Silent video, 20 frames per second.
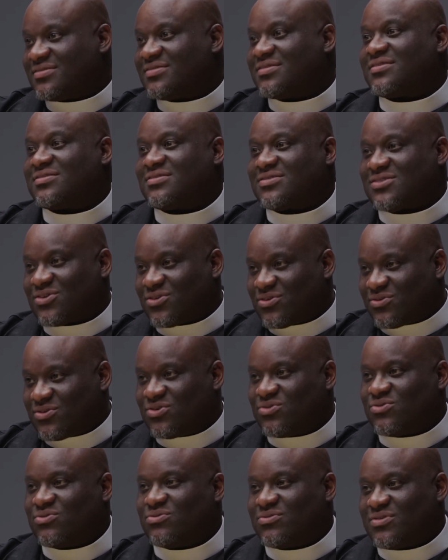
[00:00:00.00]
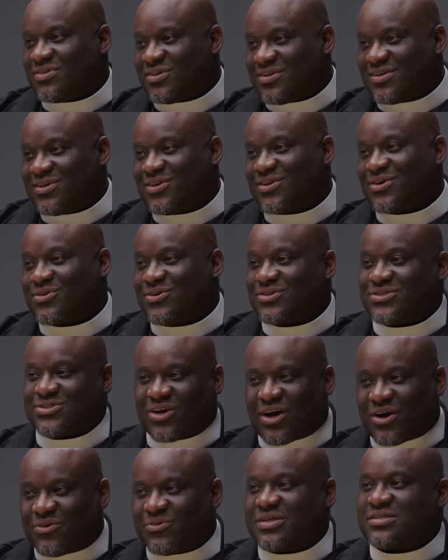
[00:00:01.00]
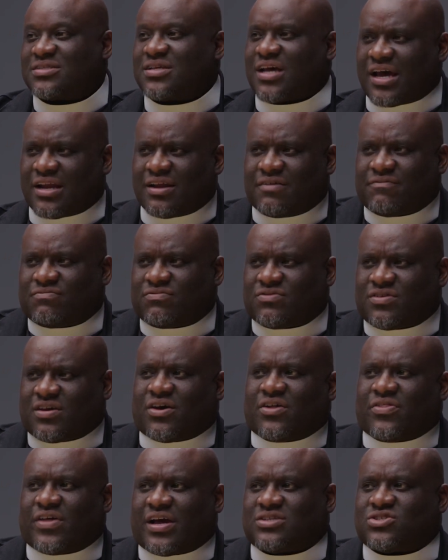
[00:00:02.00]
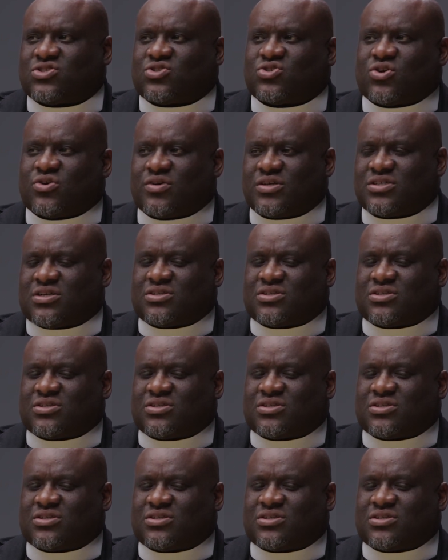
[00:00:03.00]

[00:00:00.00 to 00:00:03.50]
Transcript: and so you used to always kind of tell that story.